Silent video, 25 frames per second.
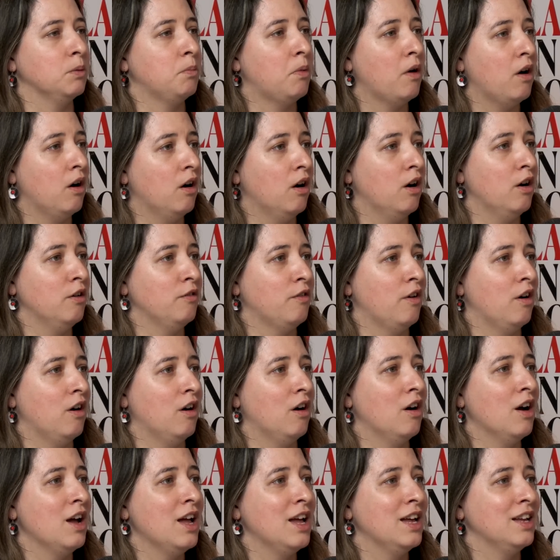part of
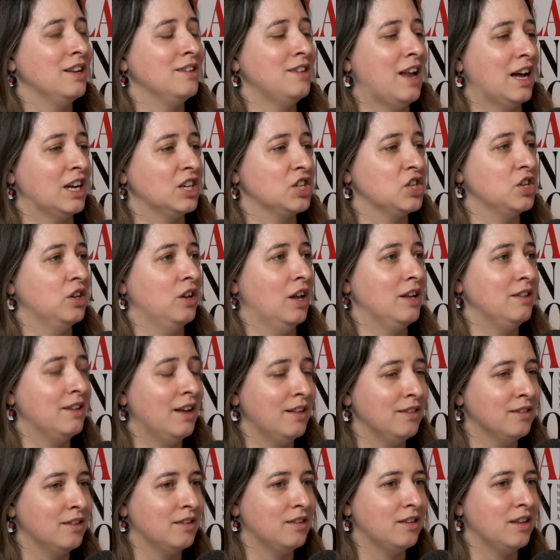our national
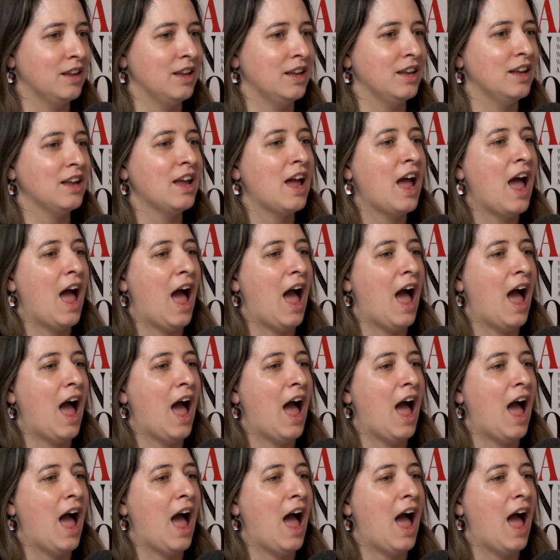identity,